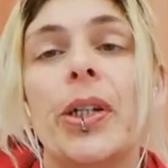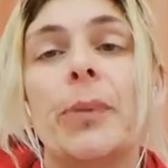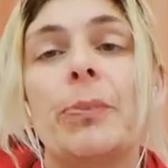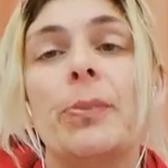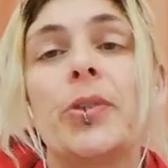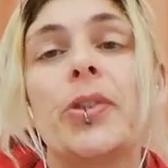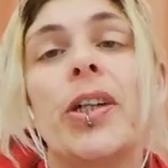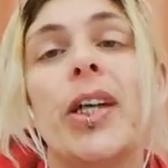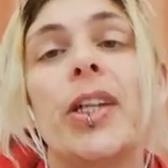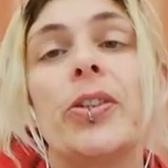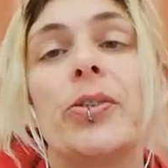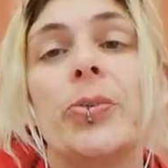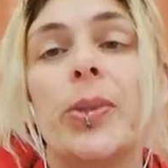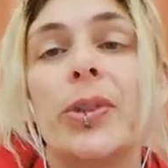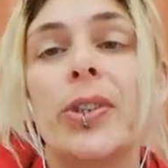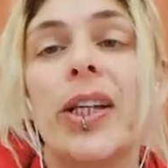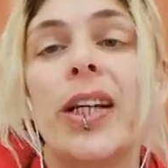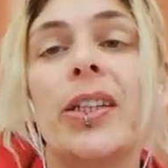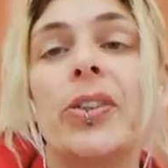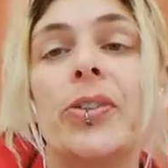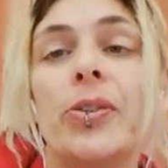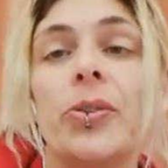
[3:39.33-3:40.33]
change which
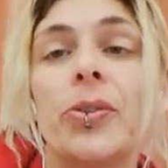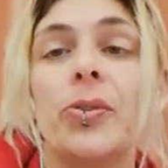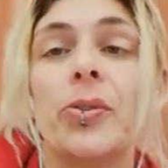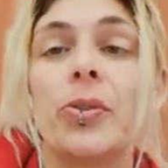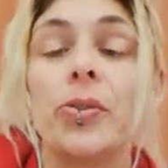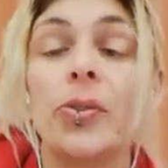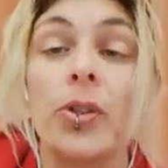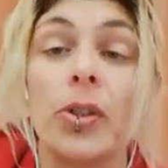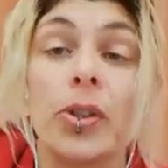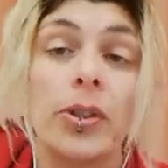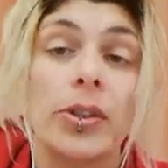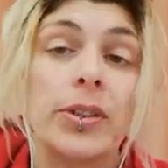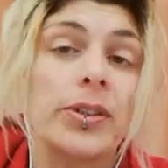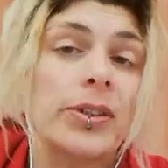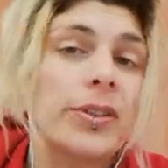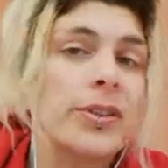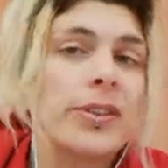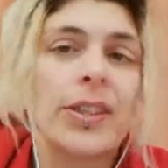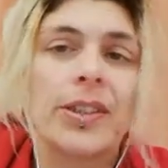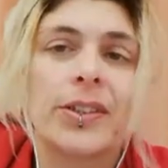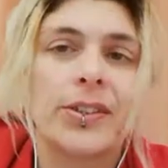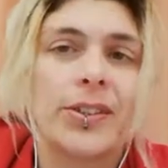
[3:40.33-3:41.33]
hand you cross,
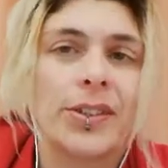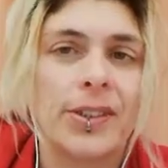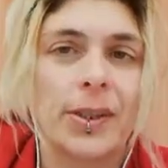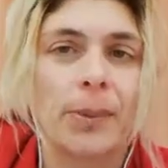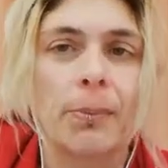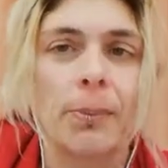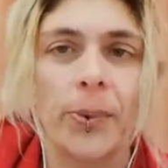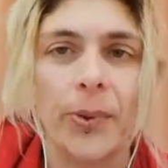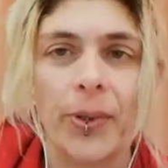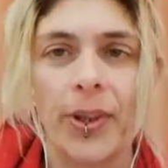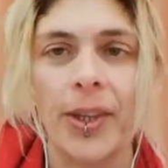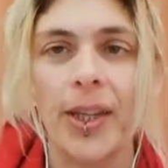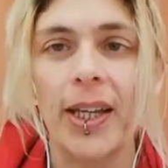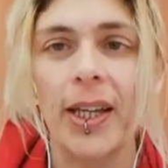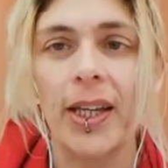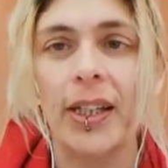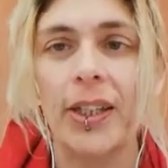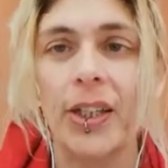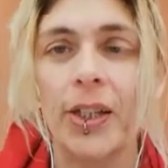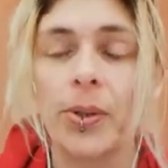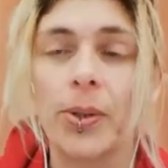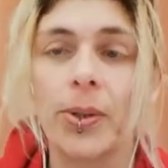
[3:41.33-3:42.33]
such a simple thing,
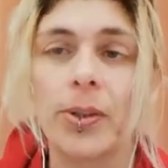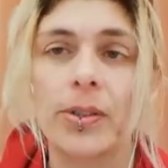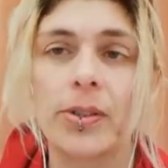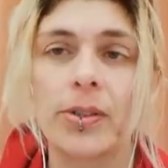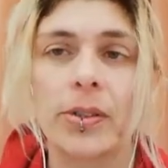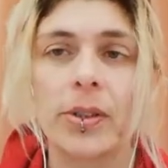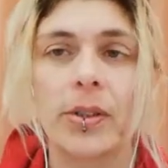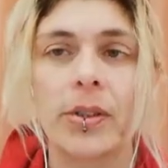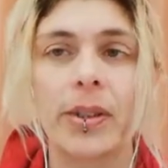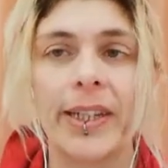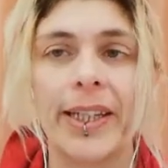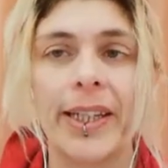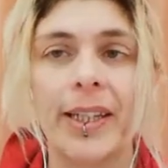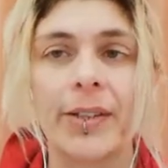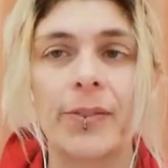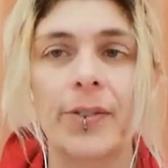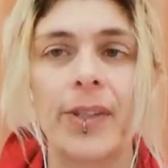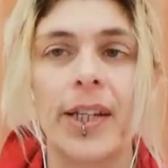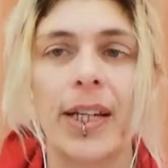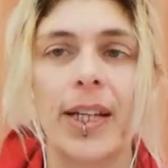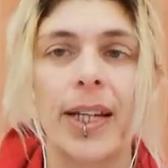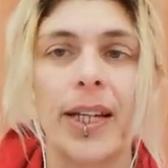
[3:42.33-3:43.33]
you can start
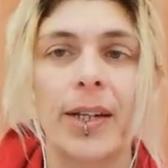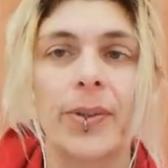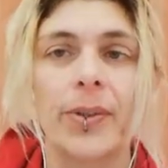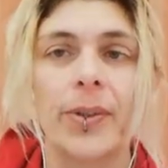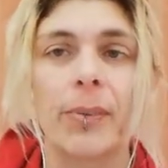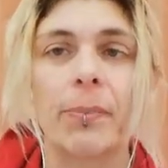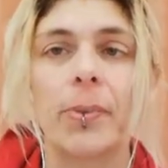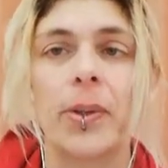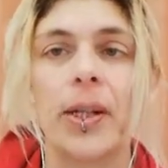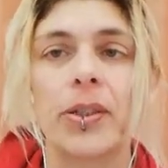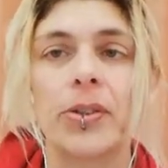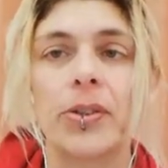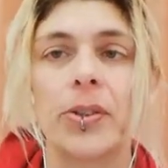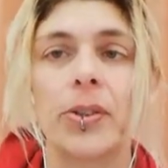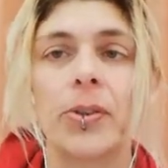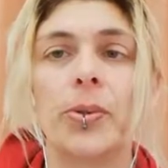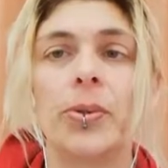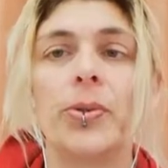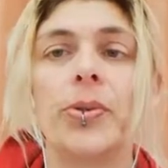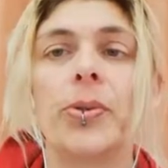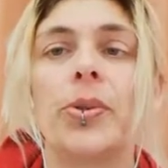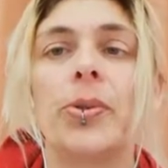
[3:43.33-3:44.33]
evening out the pressure
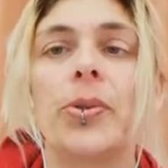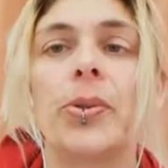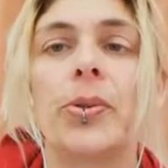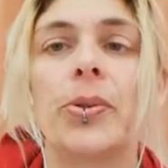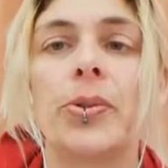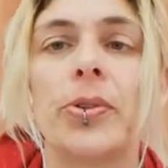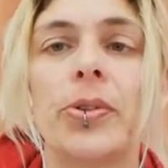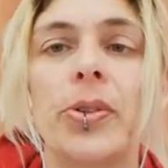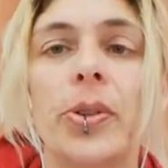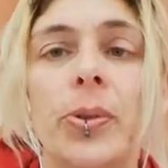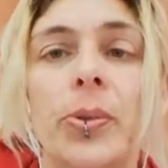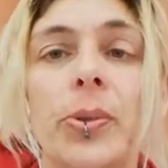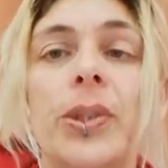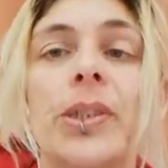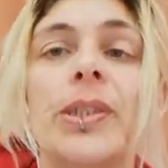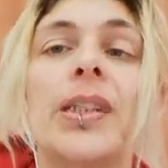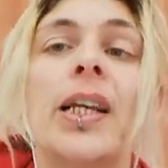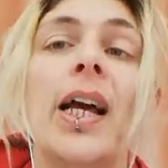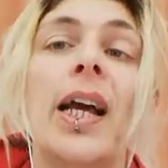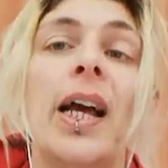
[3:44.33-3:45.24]
on your shoulders.